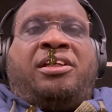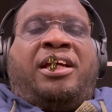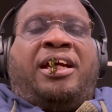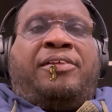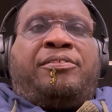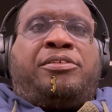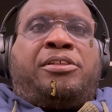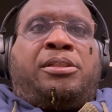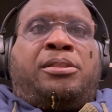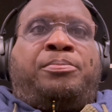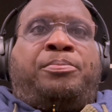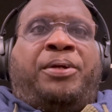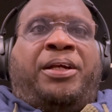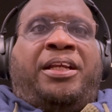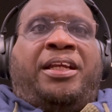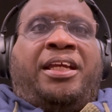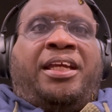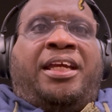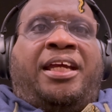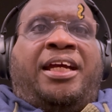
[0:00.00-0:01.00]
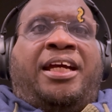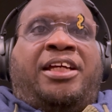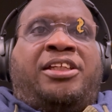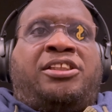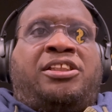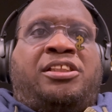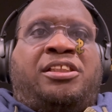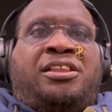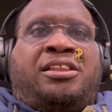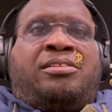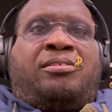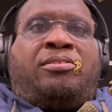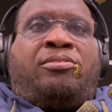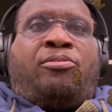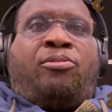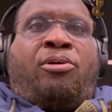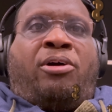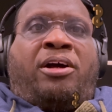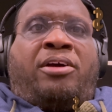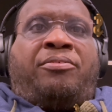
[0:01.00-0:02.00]
you have some spending cash and
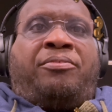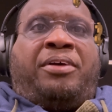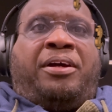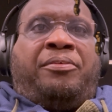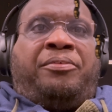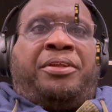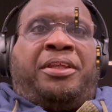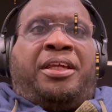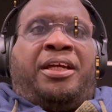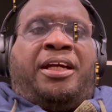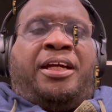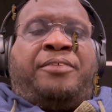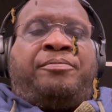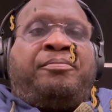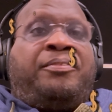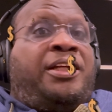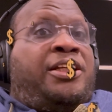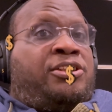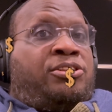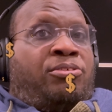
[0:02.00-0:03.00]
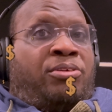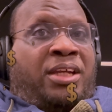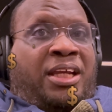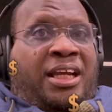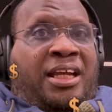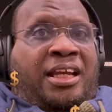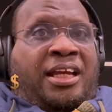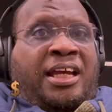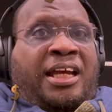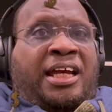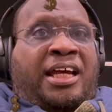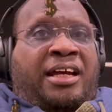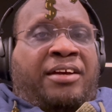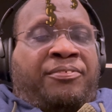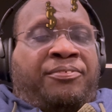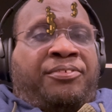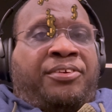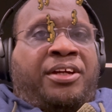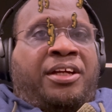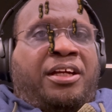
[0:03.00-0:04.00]
just walk around with that. It's okay to
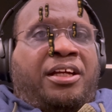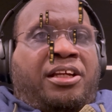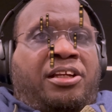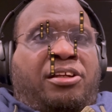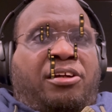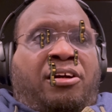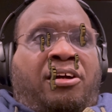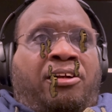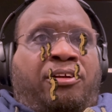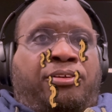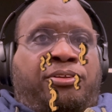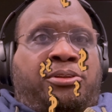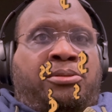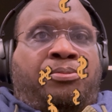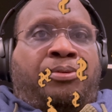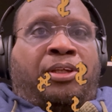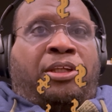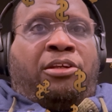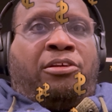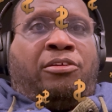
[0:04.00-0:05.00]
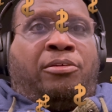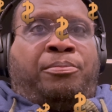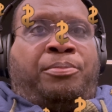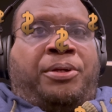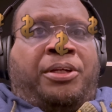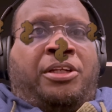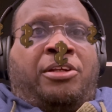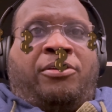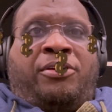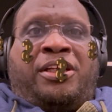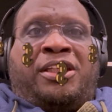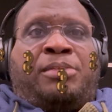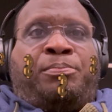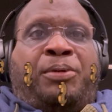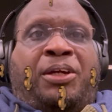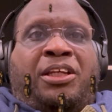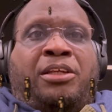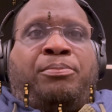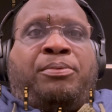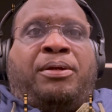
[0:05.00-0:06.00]
have dollars with you, but don't
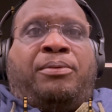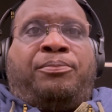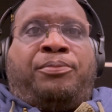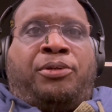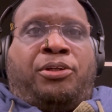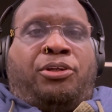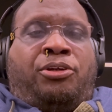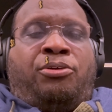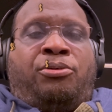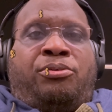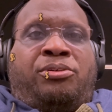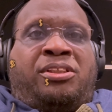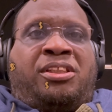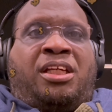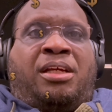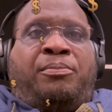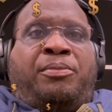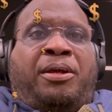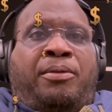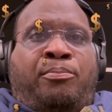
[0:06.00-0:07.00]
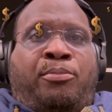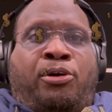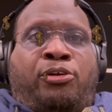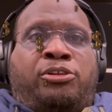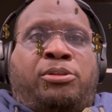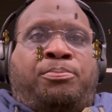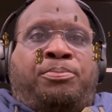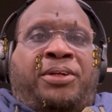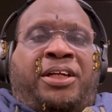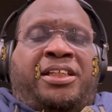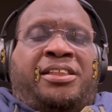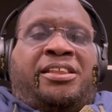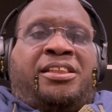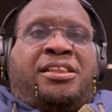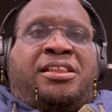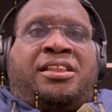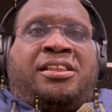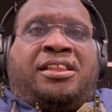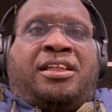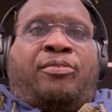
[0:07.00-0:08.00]
expect to be able to use them in most
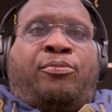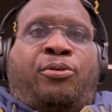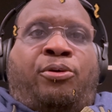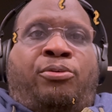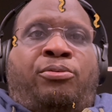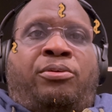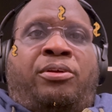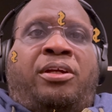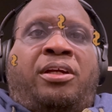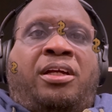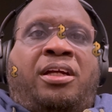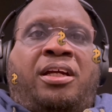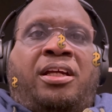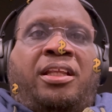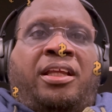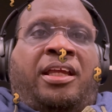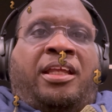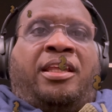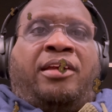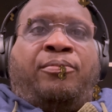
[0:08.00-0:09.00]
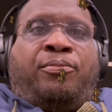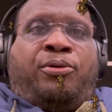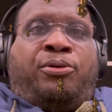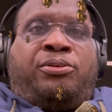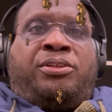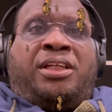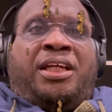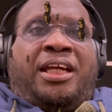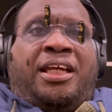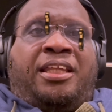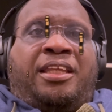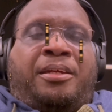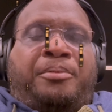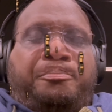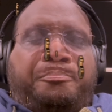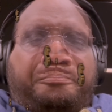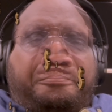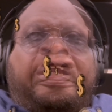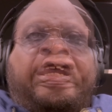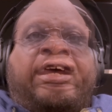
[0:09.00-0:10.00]
places because they won't. They, they won't take them.
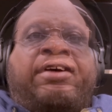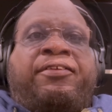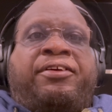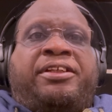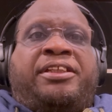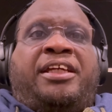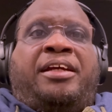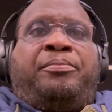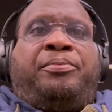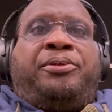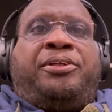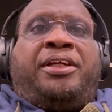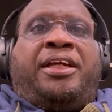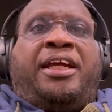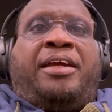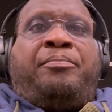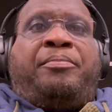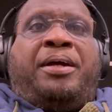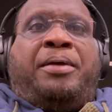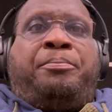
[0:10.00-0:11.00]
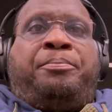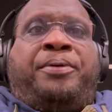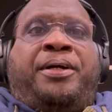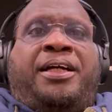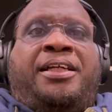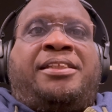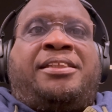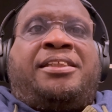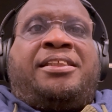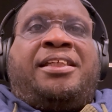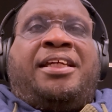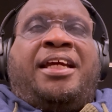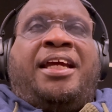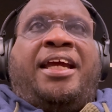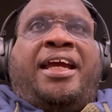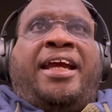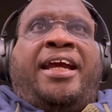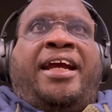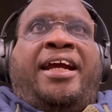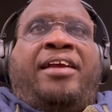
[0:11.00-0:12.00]
I was able to get my bus
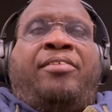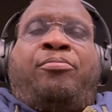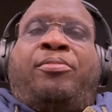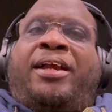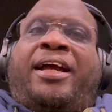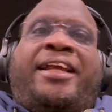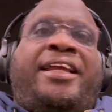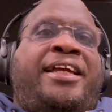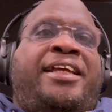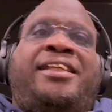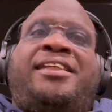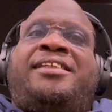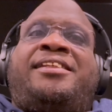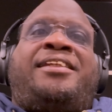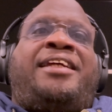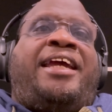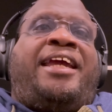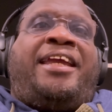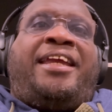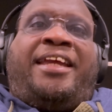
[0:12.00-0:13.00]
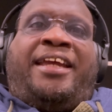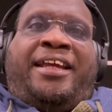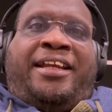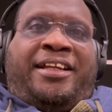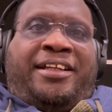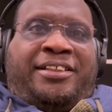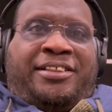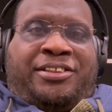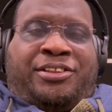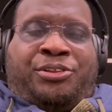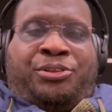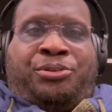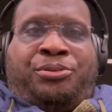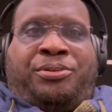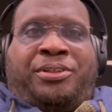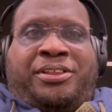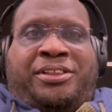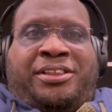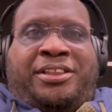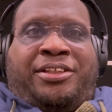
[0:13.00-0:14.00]
and what I didn't take into
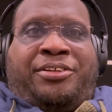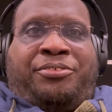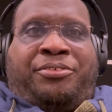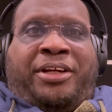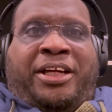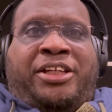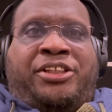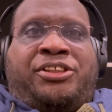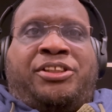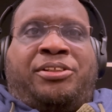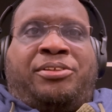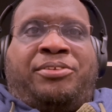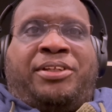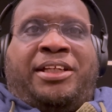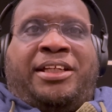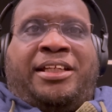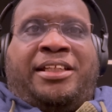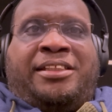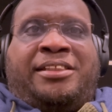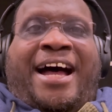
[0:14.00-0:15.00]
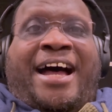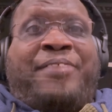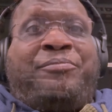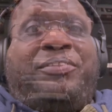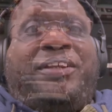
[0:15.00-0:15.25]
consideration is I've